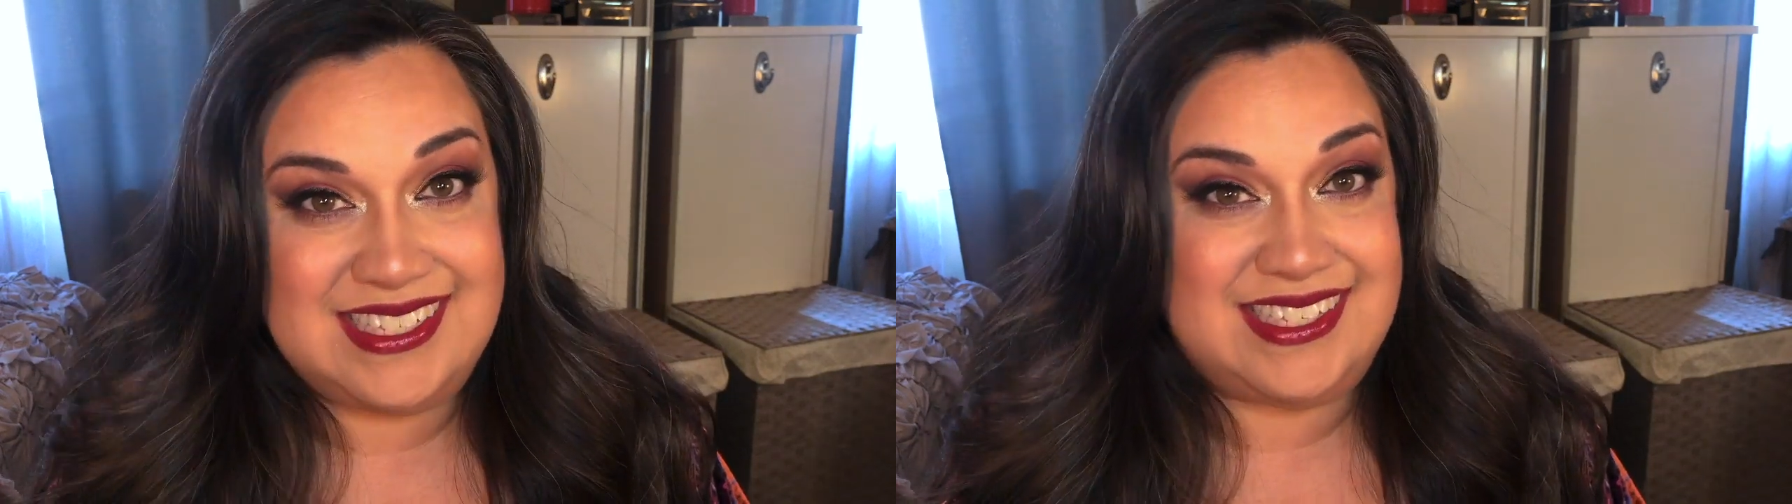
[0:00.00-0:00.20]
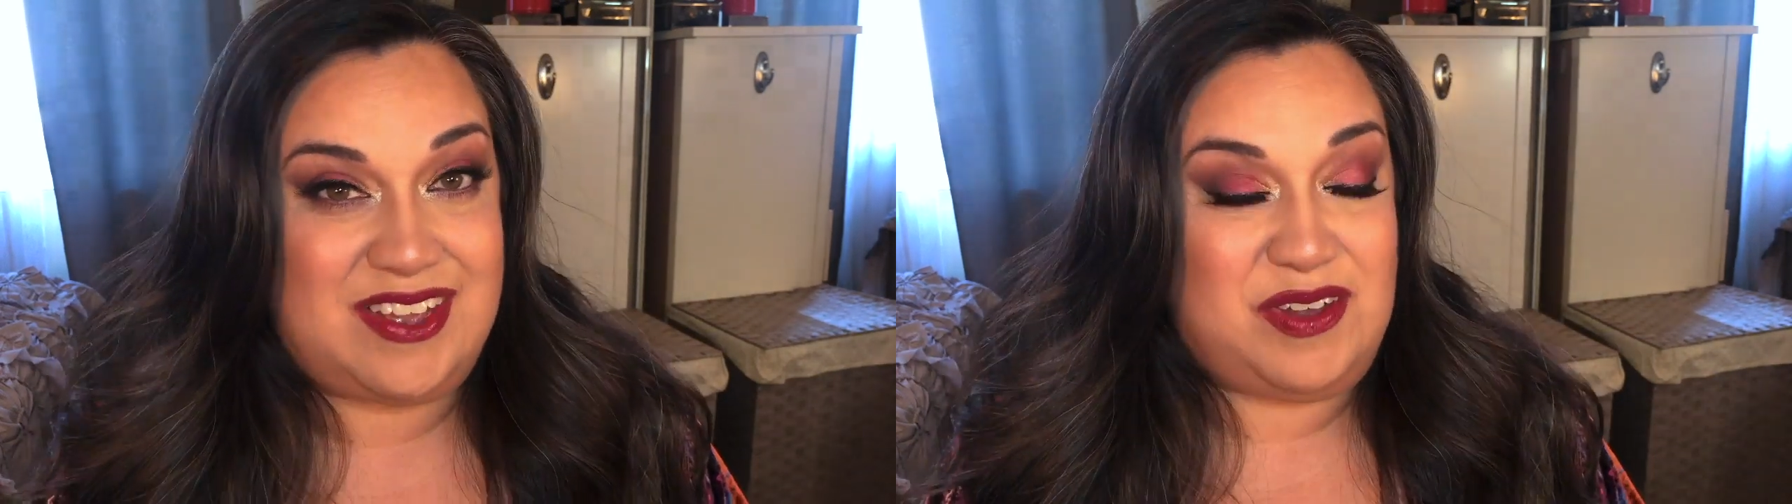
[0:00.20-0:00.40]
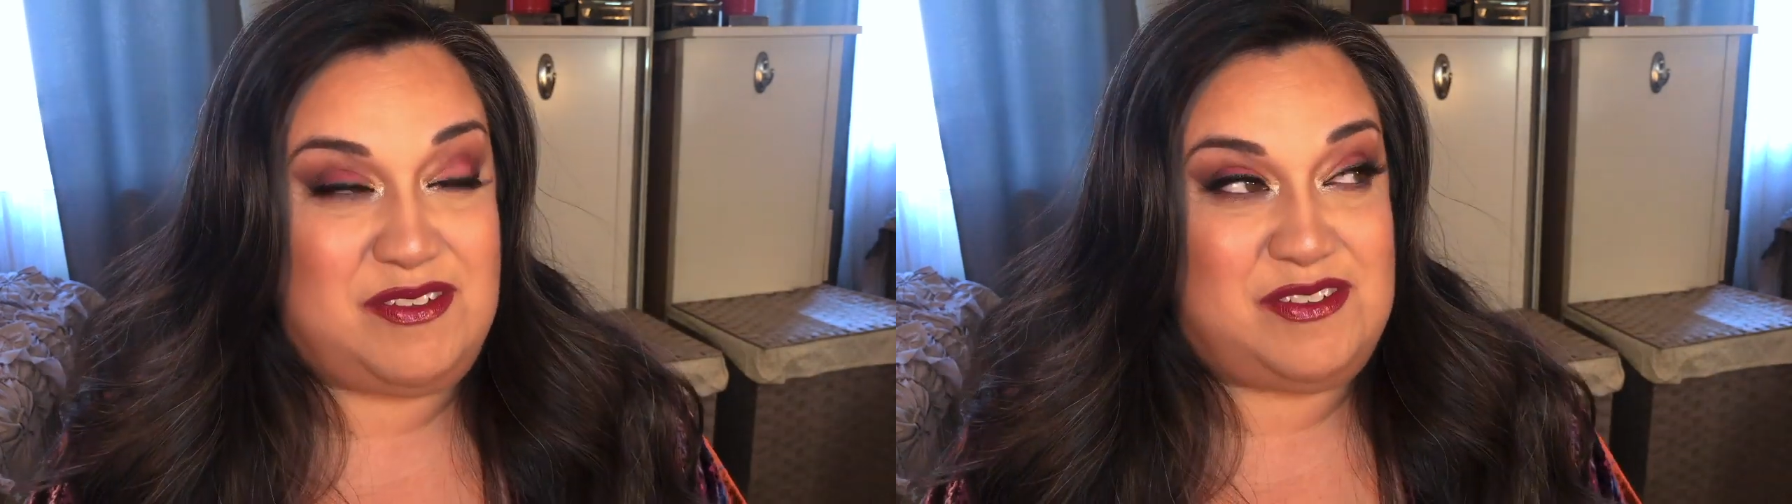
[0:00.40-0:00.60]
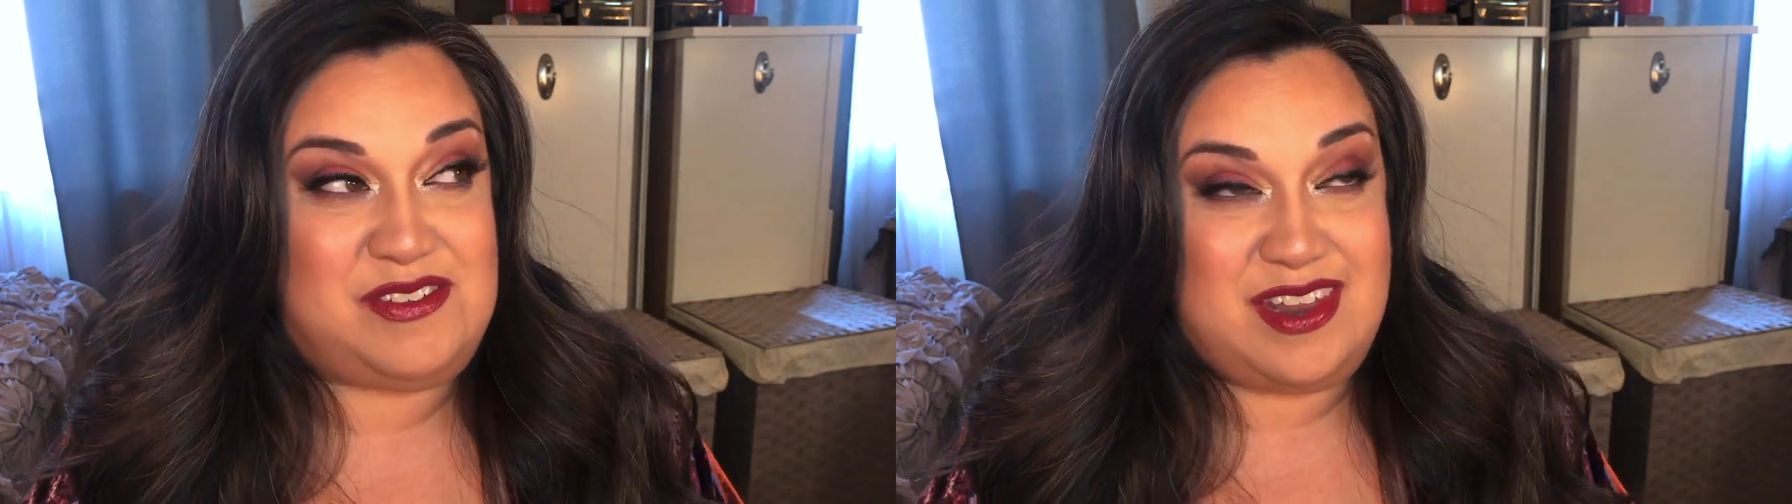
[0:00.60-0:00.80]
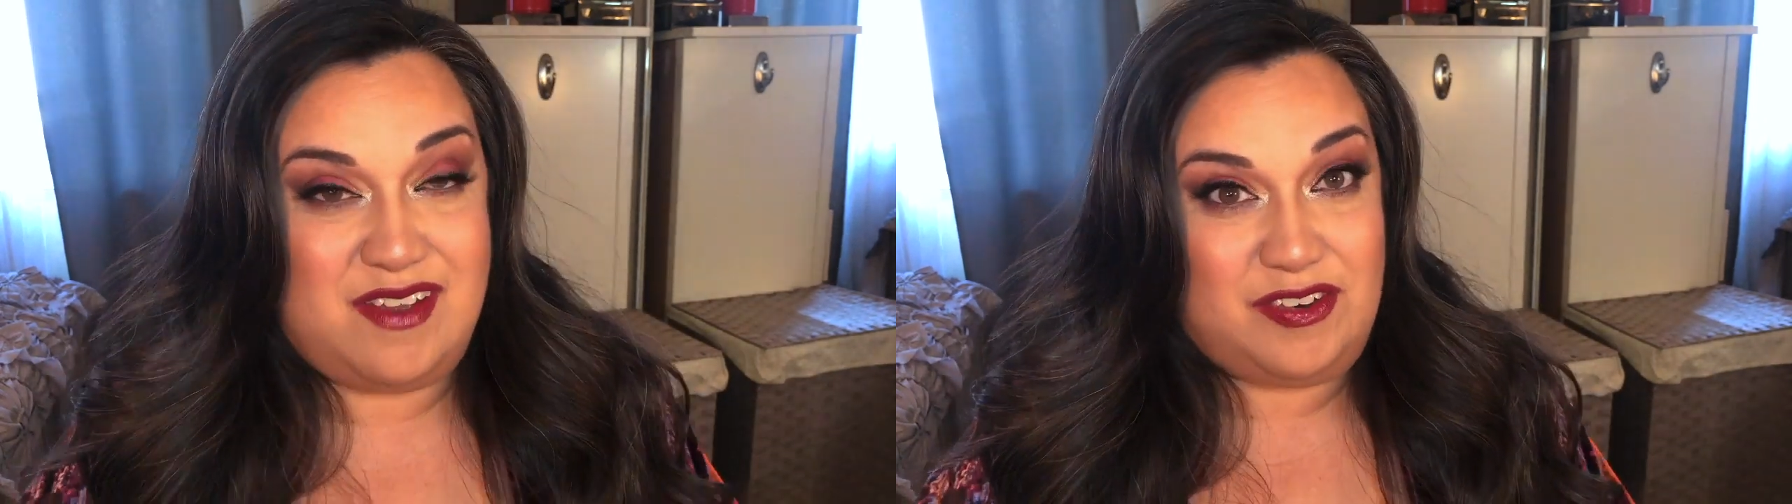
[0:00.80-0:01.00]
So if you've
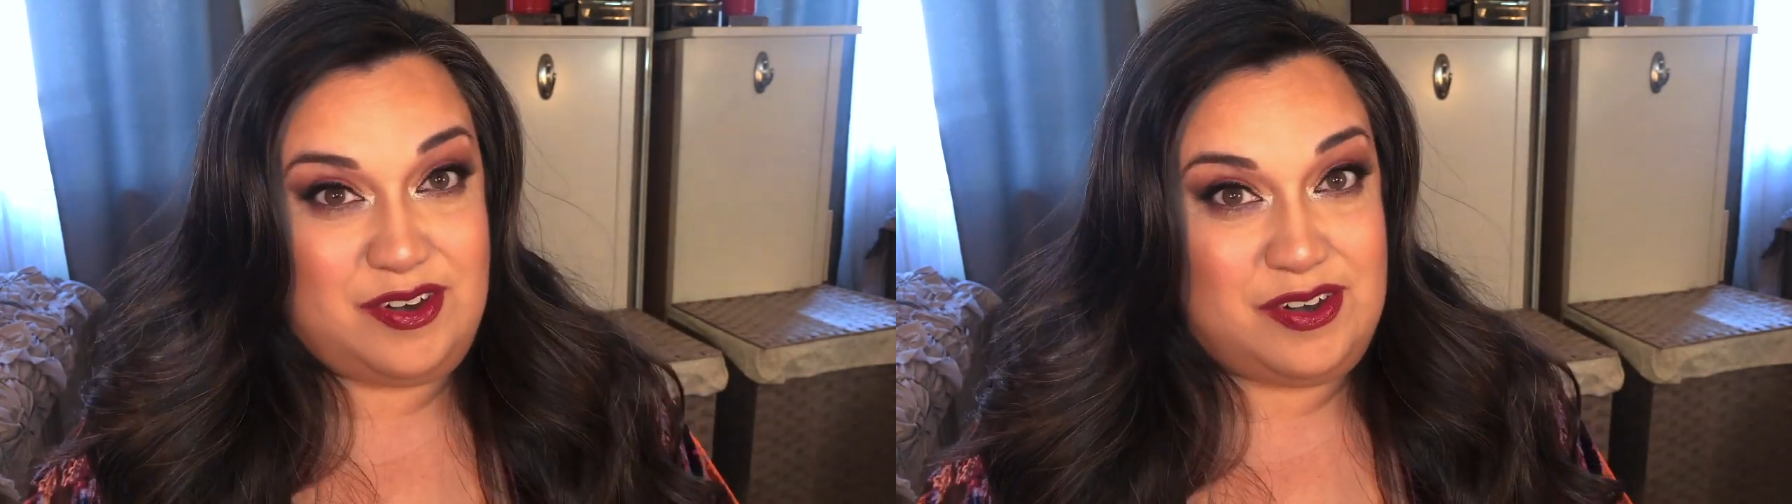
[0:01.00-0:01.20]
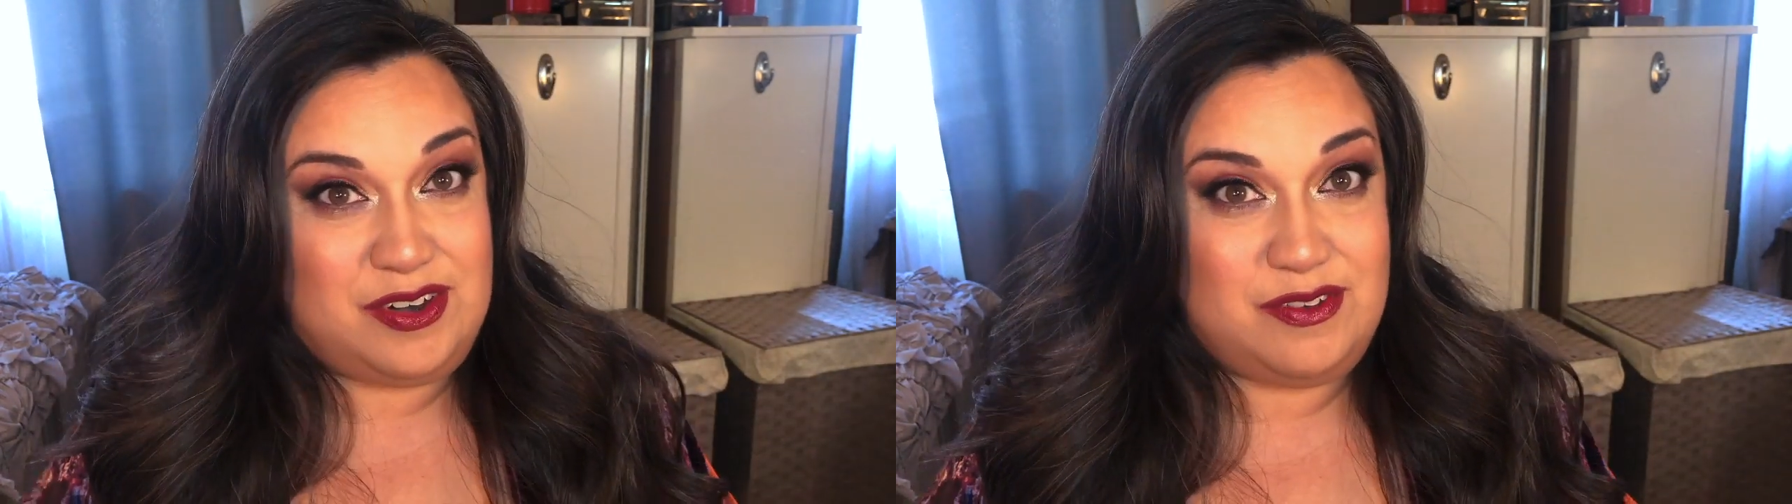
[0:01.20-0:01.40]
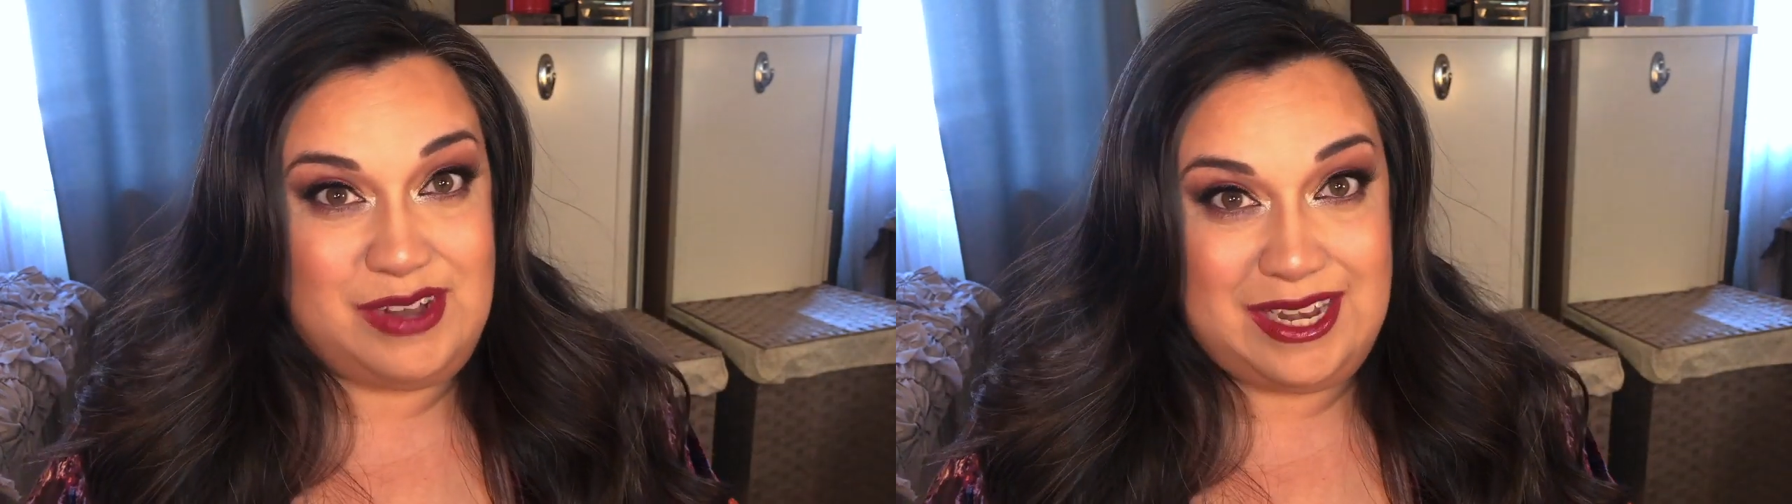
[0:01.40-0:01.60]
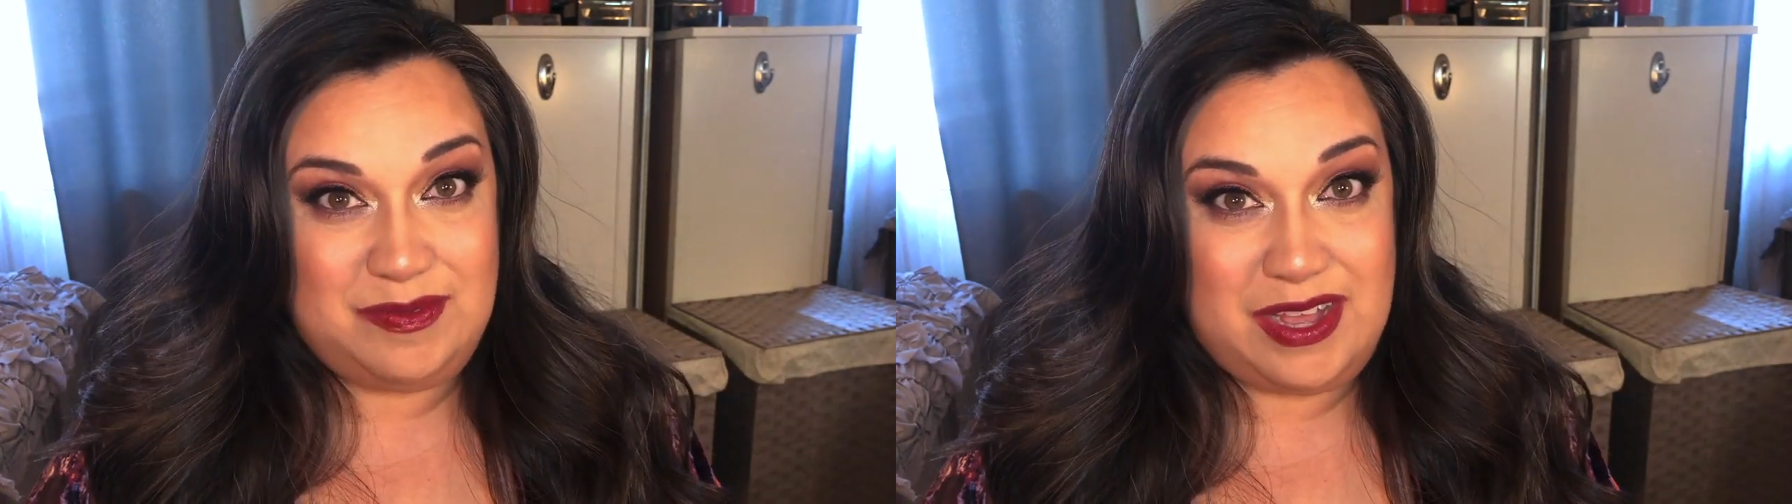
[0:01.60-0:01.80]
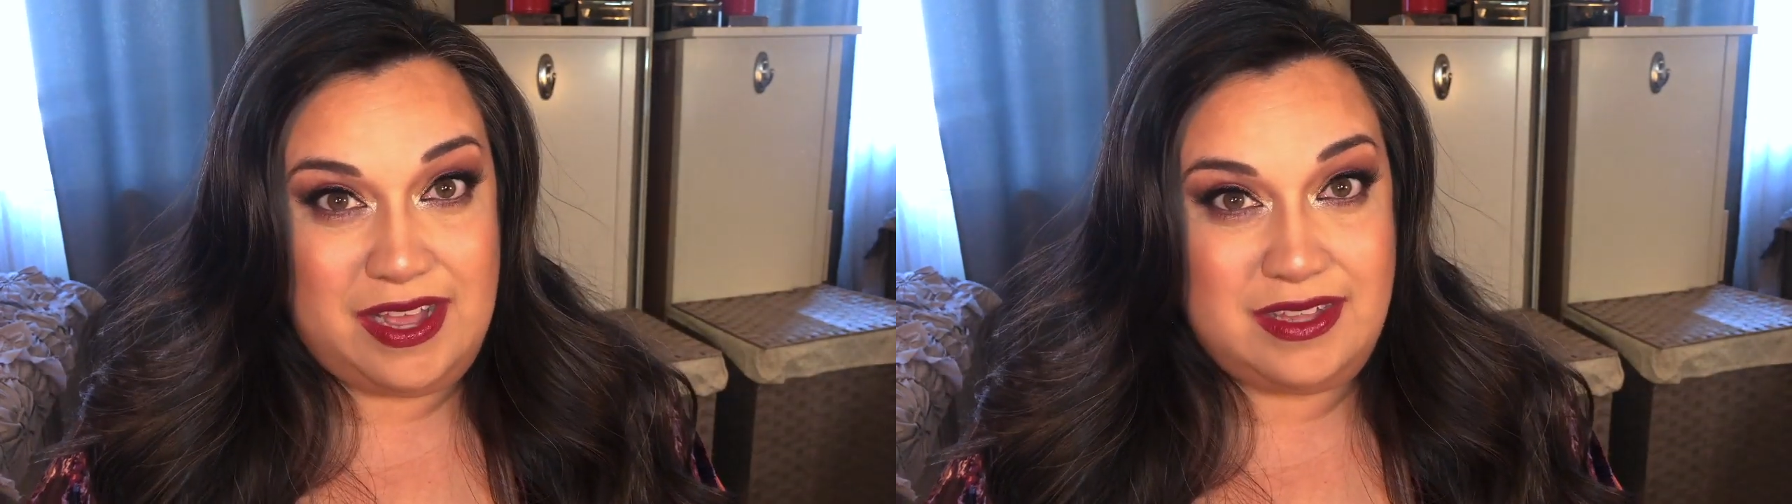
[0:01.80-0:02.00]
never heard of Wet n
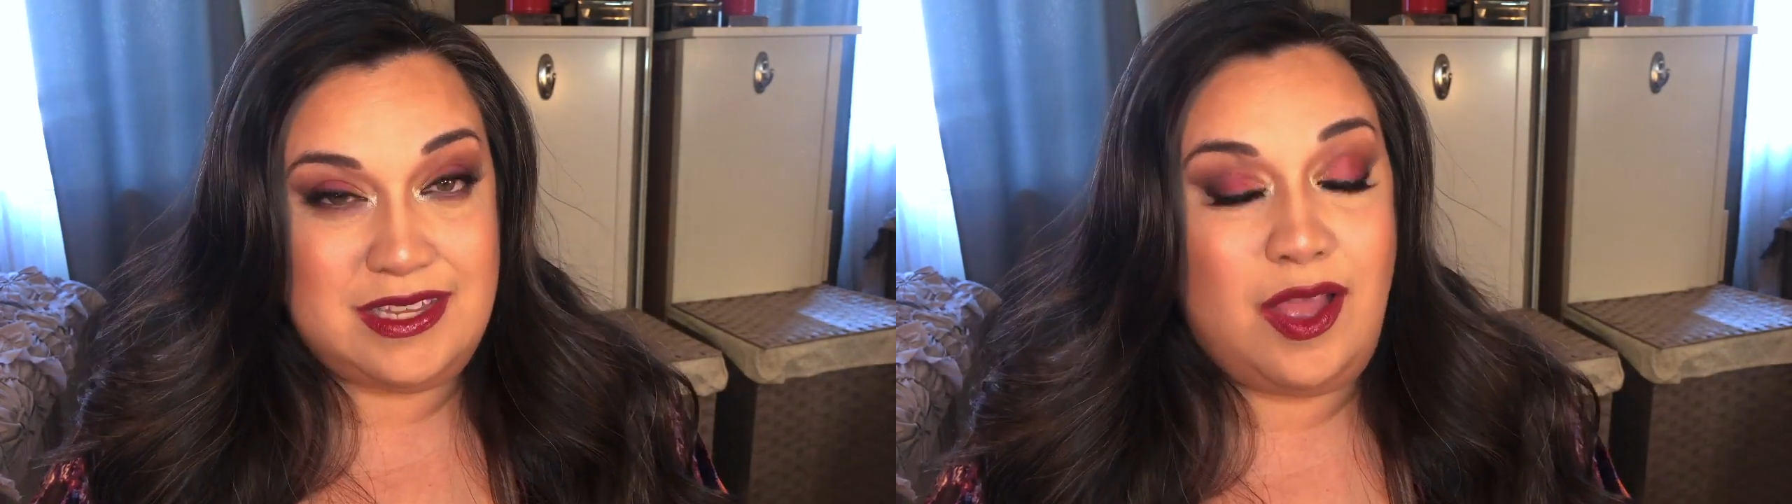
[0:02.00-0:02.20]
Wild,